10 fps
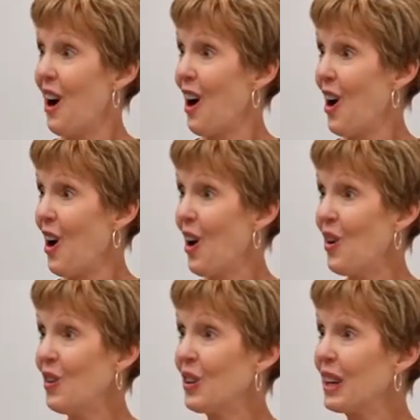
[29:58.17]

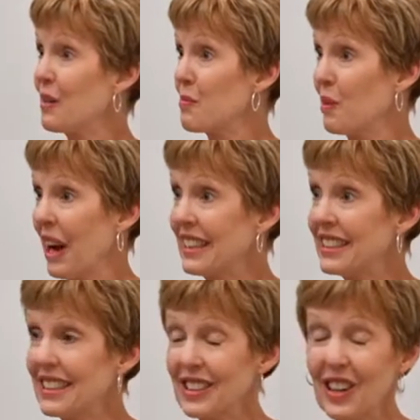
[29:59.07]
all can
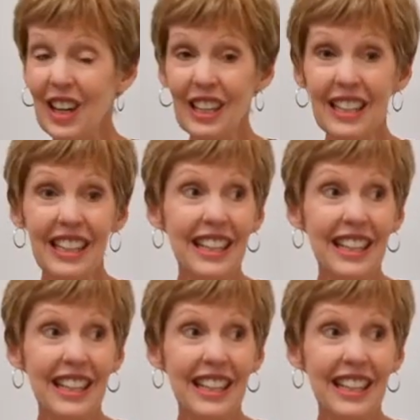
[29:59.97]
practice on